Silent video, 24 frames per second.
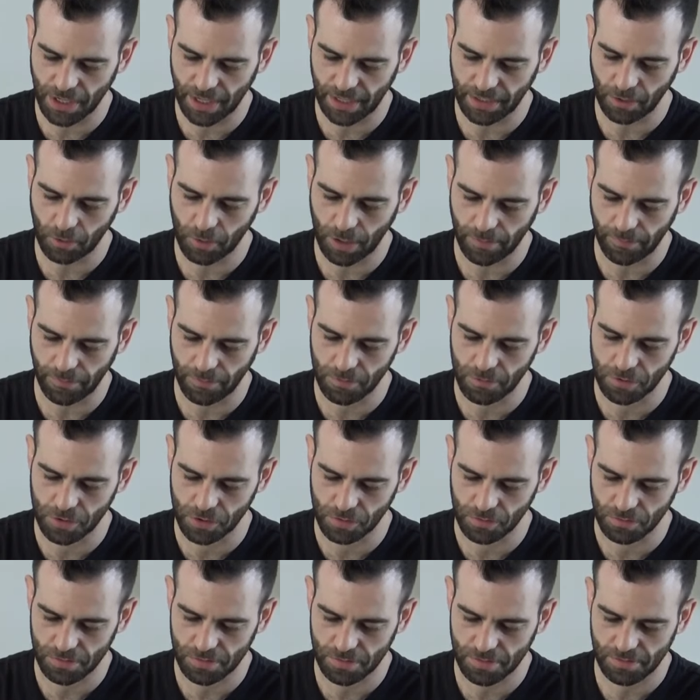and grapefruit
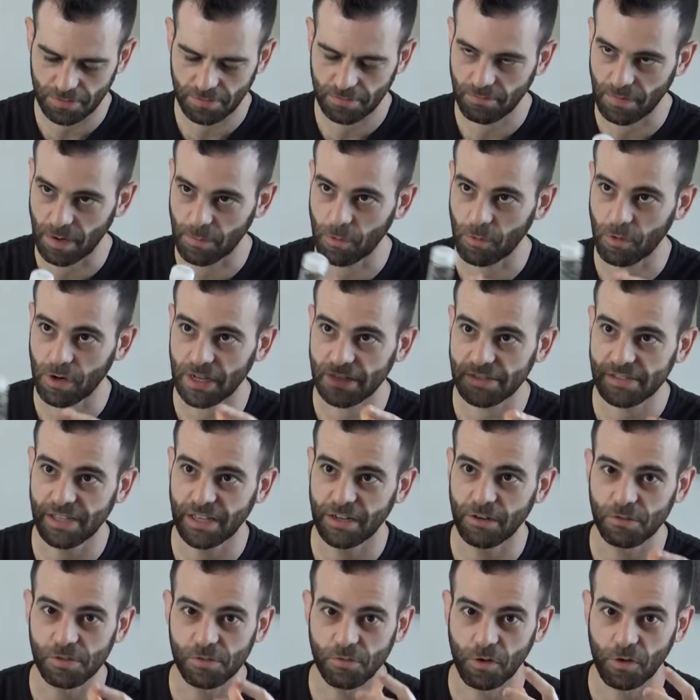juice. Remember when I said it was